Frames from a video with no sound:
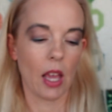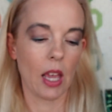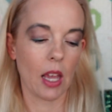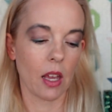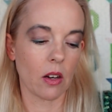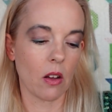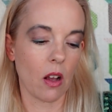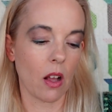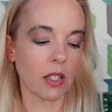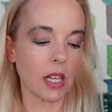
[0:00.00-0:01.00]
And
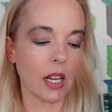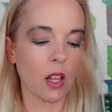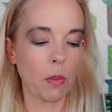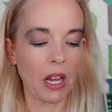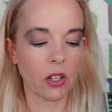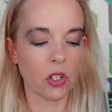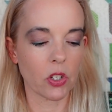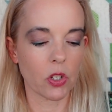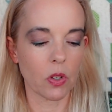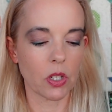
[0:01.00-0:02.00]
I'll take it out of the package and
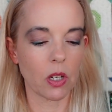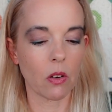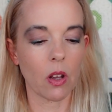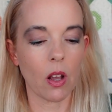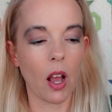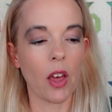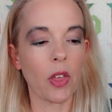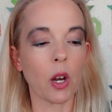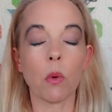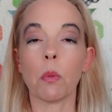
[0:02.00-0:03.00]
show it to you. I
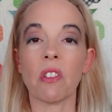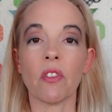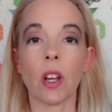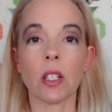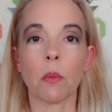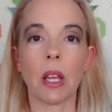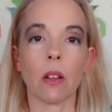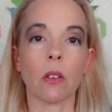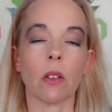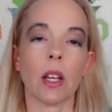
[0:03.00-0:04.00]
thought it would be fun to make
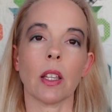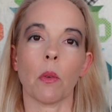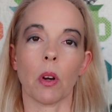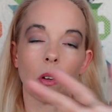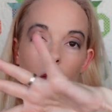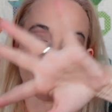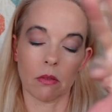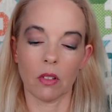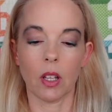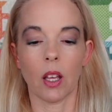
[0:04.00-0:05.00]
it look like they were
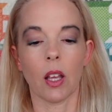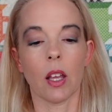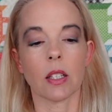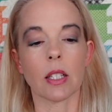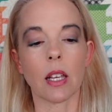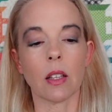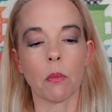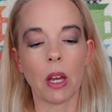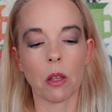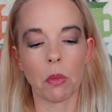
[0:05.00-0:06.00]
cycling
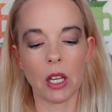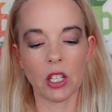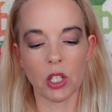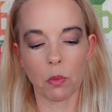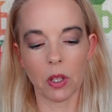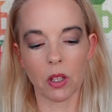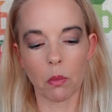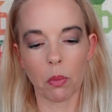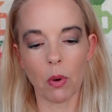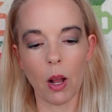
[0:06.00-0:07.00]
by the beach, but the
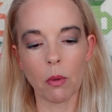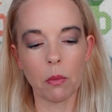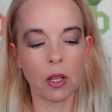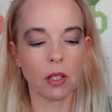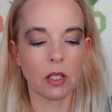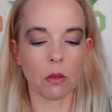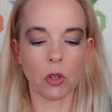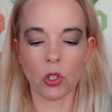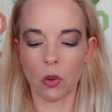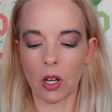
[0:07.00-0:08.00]
problem is the
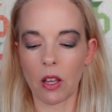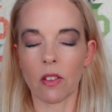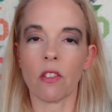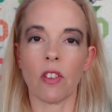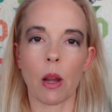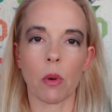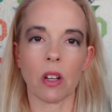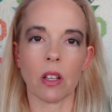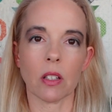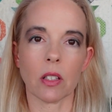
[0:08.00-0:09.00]
majority of the
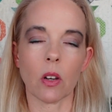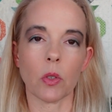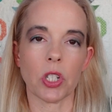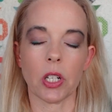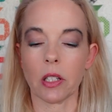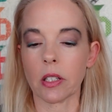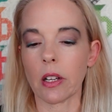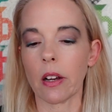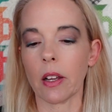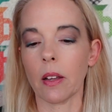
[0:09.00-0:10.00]
fabric is ocean and
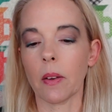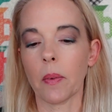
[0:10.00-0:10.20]
sky.